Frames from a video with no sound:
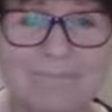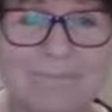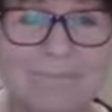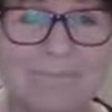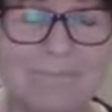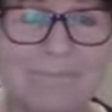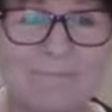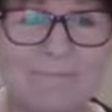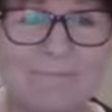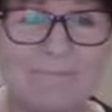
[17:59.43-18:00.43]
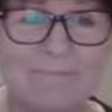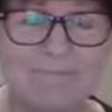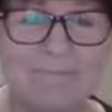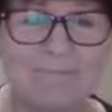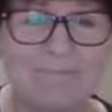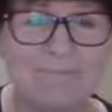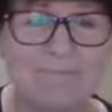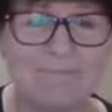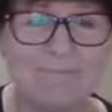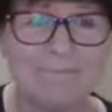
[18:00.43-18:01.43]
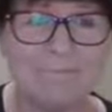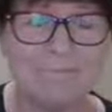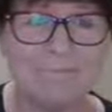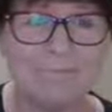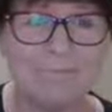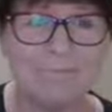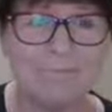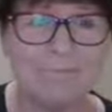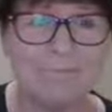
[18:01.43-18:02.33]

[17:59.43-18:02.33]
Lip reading: This person isn't speaking.